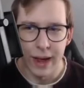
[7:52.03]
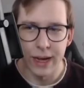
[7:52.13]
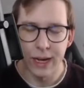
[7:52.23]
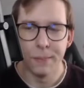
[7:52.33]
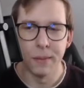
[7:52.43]

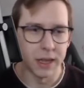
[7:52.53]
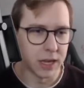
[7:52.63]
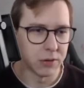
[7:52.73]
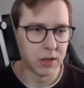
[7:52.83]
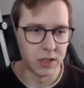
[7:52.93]
And
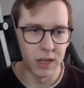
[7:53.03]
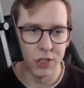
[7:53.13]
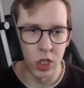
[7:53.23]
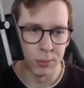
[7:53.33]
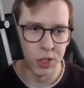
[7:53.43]
then we're going to have
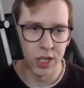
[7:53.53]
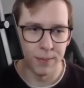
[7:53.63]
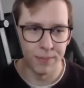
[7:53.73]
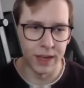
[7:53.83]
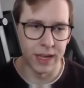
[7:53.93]

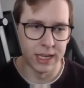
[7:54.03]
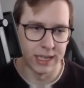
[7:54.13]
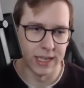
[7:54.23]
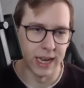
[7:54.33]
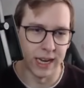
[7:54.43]
Chimchar, and
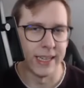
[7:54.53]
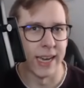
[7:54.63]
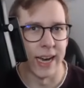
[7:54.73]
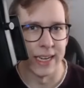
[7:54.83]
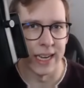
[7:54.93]
I
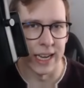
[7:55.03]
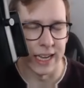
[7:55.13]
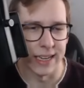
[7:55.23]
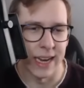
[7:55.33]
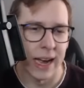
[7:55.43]

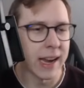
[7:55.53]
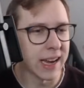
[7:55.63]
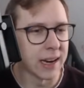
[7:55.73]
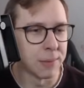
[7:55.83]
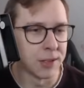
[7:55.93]

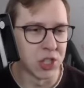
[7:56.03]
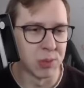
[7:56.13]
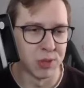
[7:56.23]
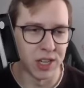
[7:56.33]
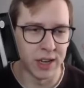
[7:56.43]
gonna put
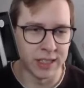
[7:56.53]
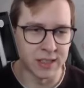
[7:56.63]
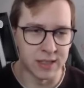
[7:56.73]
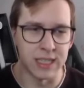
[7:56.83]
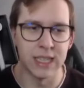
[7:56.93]
Chimchar
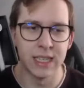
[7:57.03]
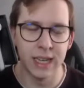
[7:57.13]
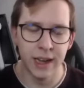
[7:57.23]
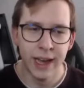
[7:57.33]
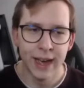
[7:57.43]
into C
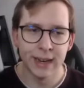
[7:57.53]
tier.